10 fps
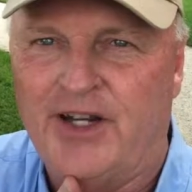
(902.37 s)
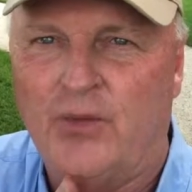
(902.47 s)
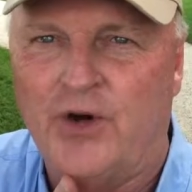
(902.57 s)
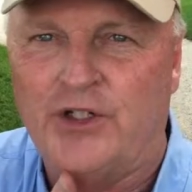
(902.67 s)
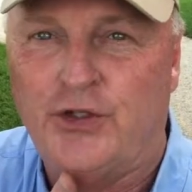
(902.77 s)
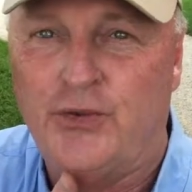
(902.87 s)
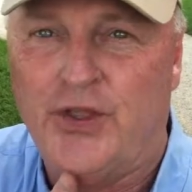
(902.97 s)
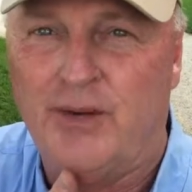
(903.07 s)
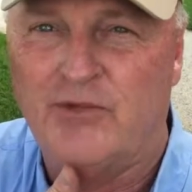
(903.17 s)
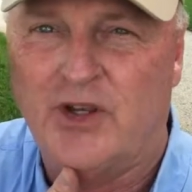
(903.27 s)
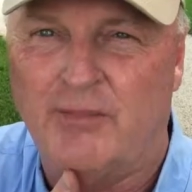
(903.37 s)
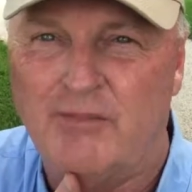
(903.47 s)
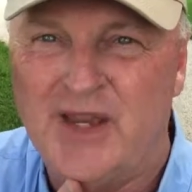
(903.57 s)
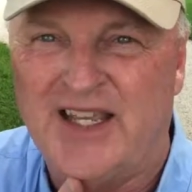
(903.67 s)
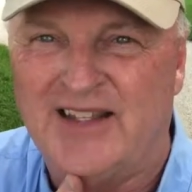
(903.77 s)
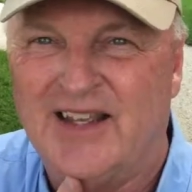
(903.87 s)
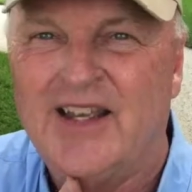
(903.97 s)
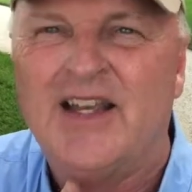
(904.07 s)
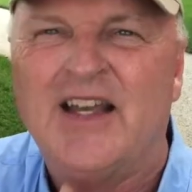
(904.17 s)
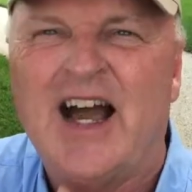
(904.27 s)
Now what do two thumbs up mean?
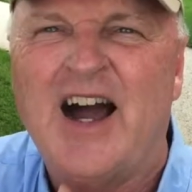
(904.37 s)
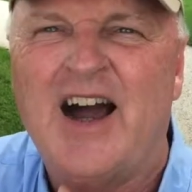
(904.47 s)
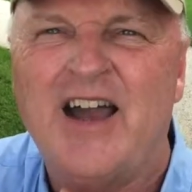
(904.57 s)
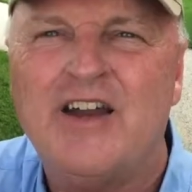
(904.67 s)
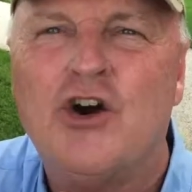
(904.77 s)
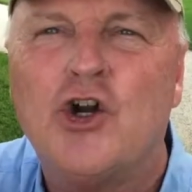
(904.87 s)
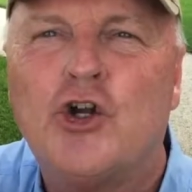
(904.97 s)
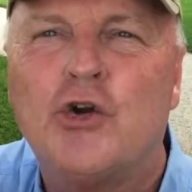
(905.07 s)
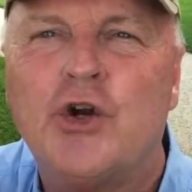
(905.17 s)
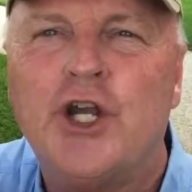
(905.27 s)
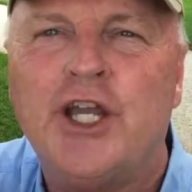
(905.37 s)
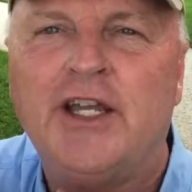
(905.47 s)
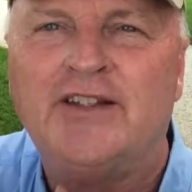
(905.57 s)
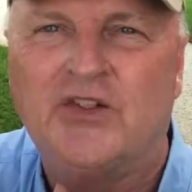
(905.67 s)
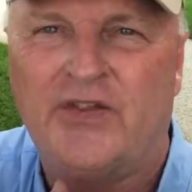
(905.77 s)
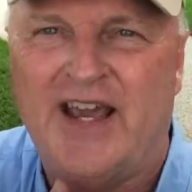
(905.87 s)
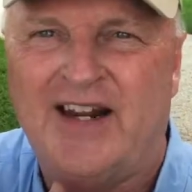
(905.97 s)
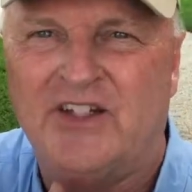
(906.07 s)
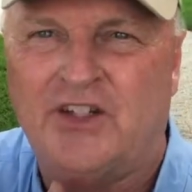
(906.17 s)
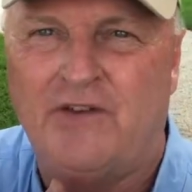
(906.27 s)
I agree. So
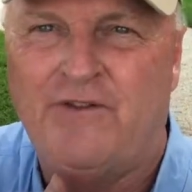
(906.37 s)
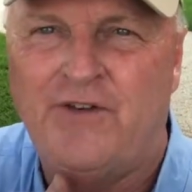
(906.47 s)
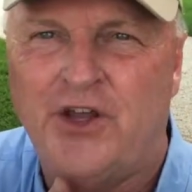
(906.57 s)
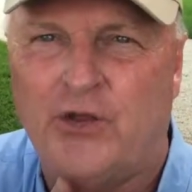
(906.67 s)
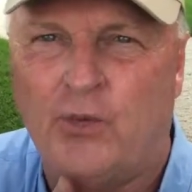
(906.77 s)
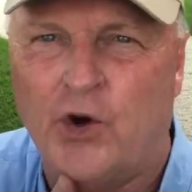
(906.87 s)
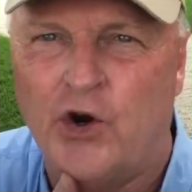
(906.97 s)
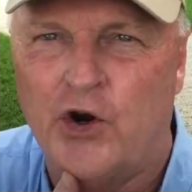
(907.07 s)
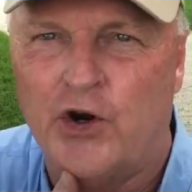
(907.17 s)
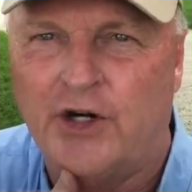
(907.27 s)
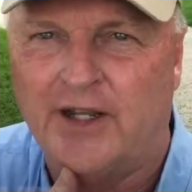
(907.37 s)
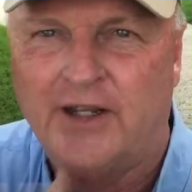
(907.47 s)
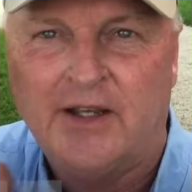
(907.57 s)
that is the fifth word.